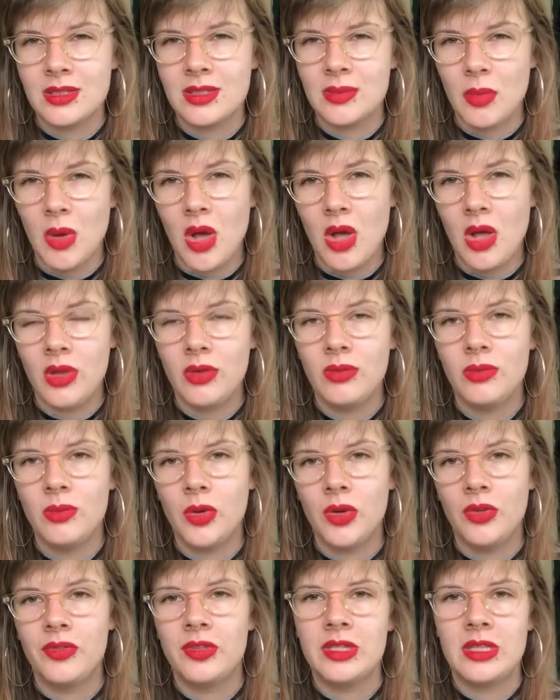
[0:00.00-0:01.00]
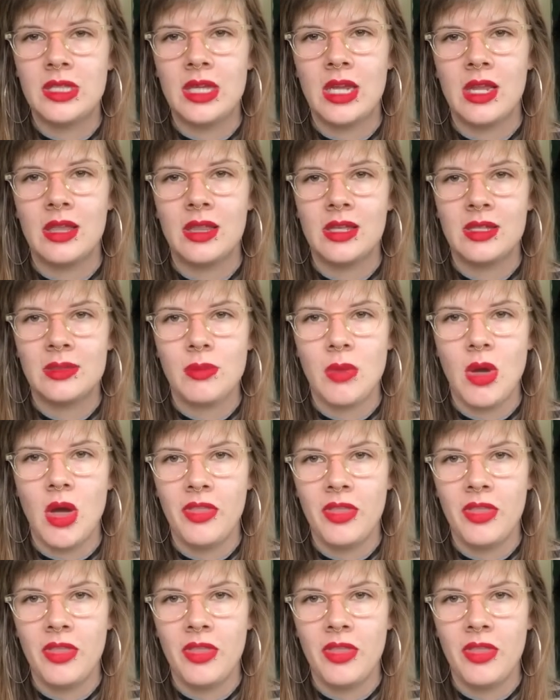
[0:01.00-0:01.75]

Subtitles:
small Woolf is seeing this moth